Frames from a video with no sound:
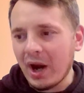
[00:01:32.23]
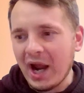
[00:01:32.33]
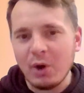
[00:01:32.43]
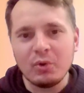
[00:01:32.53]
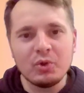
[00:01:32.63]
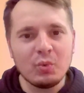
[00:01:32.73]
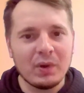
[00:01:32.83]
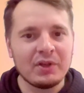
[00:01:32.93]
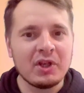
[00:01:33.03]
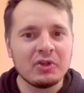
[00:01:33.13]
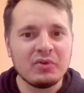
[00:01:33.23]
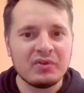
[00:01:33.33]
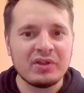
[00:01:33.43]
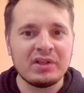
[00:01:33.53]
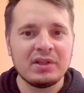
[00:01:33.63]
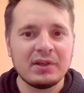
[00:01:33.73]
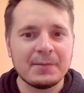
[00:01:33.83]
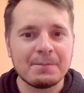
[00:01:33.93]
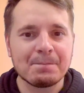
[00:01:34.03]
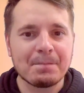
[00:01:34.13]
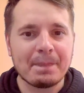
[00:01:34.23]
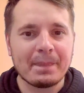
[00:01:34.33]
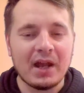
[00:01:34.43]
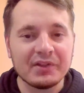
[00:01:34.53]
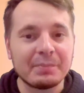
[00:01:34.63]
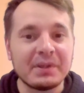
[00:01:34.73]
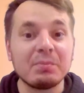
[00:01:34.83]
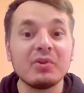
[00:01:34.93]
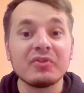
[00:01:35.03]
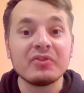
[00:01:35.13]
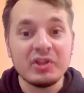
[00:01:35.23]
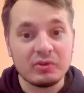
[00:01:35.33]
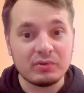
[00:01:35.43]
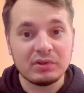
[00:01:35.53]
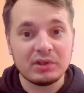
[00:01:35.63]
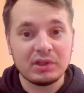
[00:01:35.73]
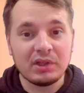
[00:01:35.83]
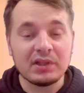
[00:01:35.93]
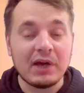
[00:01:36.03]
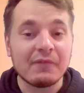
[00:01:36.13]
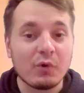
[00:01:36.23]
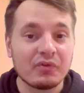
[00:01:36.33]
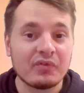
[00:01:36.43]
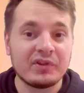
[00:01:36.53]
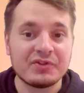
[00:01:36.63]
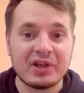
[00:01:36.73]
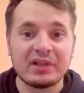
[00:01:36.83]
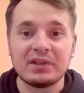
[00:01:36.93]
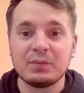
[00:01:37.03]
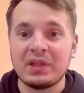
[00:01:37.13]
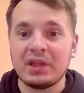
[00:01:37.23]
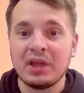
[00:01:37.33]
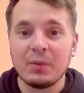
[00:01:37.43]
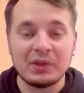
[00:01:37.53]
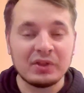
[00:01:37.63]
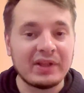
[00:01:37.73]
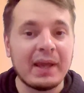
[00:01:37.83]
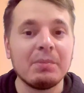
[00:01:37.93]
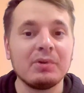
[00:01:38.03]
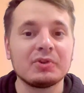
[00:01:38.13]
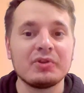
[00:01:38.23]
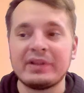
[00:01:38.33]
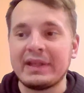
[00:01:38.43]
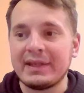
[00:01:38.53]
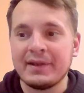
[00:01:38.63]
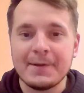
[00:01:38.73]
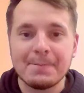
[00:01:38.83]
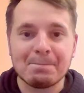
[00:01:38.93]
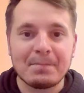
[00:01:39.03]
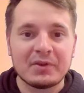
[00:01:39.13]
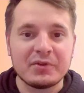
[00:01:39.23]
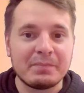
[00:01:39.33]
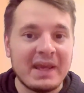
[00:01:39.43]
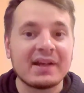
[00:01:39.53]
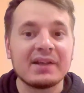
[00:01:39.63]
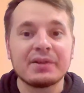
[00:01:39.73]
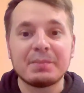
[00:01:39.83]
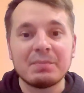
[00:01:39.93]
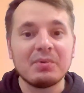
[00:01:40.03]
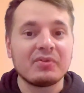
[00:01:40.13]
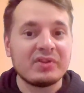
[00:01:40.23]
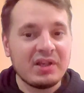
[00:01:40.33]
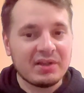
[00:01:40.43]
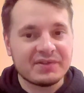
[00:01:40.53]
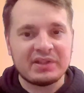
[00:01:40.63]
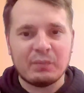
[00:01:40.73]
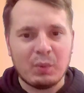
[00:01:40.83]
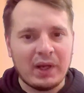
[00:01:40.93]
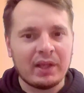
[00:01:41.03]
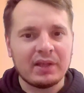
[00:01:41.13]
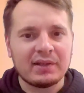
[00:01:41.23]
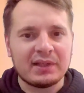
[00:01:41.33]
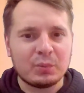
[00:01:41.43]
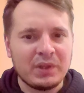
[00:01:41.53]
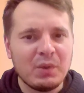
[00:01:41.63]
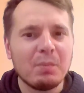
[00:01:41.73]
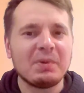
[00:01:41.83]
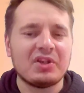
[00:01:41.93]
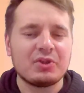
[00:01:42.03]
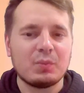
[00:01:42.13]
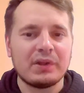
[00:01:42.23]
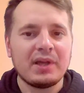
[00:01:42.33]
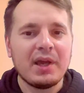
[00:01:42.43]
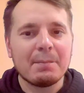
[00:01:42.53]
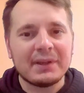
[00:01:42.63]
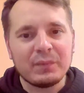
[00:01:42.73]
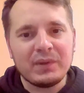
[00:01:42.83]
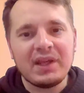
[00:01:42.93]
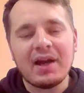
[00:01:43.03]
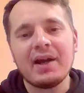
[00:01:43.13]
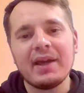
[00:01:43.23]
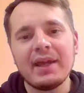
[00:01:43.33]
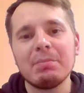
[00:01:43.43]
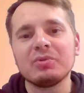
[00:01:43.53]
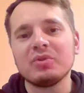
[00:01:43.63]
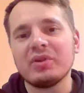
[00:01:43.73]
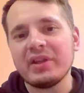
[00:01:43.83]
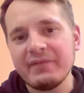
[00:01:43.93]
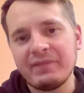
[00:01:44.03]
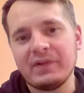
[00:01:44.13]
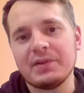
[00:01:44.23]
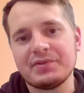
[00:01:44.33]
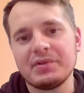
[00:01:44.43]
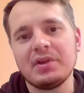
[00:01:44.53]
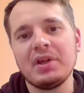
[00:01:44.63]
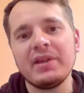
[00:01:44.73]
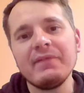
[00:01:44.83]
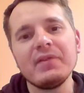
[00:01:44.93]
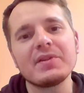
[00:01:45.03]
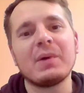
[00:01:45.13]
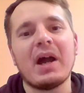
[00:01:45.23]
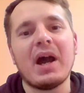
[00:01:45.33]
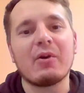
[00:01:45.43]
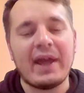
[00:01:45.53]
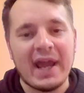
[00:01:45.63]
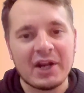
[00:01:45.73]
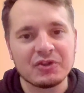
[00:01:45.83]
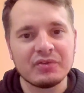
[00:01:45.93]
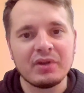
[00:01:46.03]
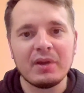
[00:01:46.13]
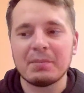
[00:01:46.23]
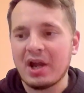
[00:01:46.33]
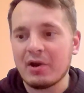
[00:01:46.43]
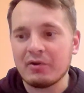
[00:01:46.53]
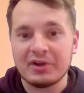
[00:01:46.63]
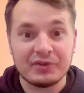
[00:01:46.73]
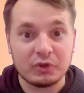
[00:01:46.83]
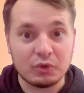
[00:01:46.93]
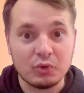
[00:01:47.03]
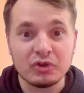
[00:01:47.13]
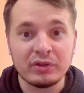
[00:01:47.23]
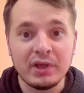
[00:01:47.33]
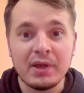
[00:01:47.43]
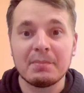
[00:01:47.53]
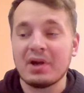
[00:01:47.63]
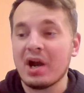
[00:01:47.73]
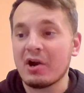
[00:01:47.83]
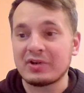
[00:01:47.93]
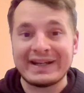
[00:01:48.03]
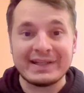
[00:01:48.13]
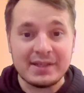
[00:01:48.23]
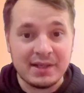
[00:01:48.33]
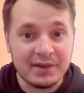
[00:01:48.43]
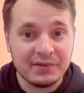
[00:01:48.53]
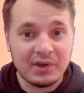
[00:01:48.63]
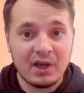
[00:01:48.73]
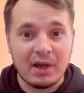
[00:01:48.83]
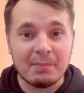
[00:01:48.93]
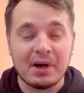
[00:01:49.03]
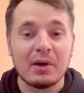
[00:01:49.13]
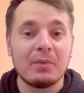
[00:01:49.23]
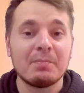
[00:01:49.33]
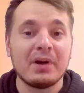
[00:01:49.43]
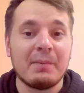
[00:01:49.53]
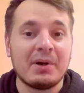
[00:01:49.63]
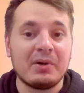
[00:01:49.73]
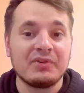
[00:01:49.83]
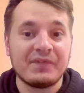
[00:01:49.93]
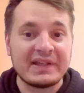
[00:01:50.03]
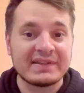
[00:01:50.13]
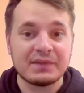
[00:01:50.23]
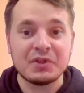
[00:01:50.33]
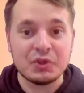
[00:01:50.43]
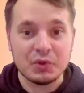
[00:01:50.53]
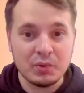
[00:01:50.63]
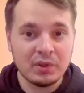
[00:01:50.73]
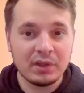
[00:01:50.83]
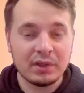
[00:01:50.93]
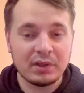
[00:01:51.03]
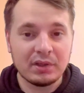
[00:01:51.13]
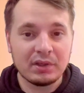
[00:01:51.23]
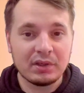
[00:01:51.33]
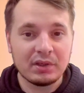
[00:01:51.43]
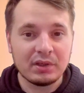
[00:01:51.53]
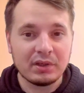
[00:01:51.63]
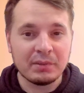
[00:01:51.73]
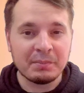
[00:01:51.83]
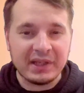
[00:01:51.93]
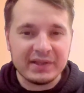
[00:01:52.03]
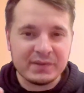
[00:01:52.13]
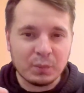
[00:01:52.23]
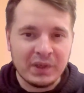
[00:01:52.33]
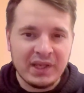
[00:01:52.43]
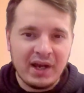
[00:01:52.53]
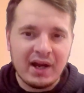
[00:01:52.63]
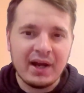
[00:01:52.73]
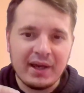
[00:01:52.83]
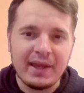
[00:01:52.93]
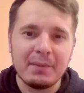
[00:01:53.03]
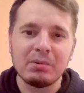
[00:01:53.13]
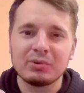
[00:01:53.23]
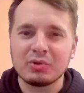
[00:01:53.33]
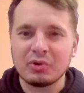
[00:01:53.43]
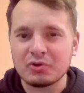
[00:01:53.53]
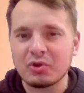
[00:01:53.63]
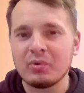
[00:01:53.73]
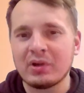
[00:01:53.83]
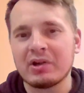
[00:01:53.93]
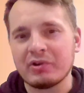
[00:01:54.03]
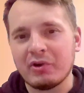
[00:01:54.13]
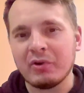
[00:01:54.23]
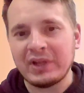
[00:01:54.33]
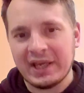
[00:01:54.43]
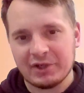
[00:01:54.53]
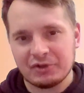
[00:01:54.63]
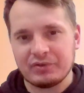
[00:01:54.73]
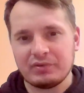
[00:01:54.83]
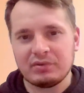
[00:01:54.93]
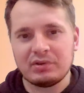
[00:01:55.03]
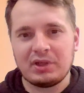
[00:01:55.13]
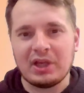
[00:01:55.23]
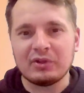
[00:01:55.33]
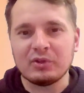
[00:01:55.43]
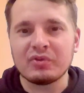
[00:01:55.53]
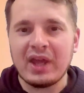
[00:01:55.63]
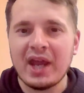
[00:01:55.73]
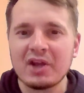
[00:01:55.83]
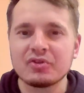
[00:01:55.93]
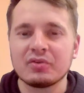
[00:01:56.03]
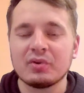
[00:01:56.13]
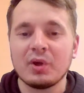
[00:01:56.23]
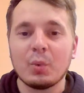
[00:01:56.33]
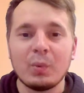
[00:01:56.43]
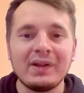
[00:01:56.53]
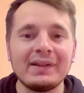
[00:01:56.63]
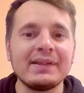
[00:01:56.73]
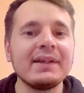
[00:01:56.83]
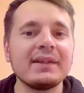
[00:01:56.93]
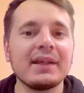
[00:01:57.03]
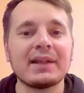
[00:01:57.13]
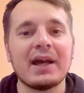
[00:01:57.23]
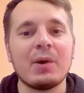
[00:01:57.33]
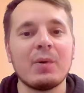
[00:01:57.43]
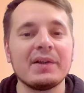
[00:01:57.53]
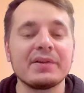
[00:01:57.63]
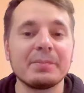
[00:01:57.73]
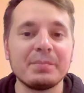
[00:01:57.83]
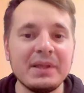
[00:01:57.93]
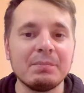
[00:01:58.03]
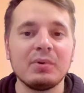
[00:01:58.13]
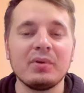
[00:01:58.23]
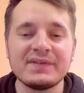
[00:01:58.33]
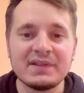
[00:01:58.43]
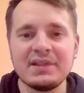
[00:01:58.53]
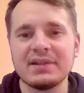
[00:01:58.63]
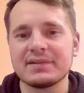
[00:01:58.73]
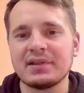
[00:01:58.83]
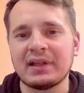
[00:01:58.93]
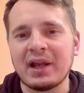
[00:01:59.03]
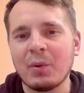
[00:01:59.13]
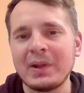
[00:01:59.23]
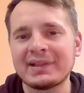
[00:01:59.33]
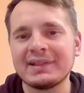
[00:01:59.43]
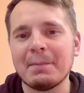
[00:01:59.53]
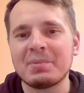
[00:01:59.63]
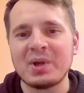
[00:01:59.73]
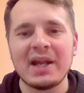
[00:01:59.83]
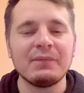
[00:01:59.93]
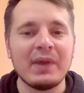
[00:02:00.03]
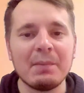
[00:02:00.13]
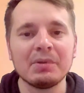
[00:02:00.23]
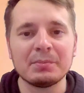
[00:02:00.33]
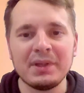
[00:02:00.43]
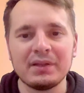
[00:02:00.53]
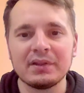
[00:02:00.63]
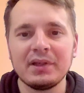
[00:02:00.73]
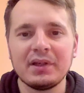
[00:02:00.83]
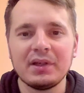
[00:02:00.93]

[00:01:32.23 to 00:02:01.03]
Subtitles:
How you want to see other people see you. Now, of course, we understand that we're not able to really to make other people see us in a way that we potentially want, but we are able to influence by our actions, by our execution, by our ideas, about the things that we do, because we are able to control our own actions. And those actions will dictate how other people see us and what kind of brand we're able to build.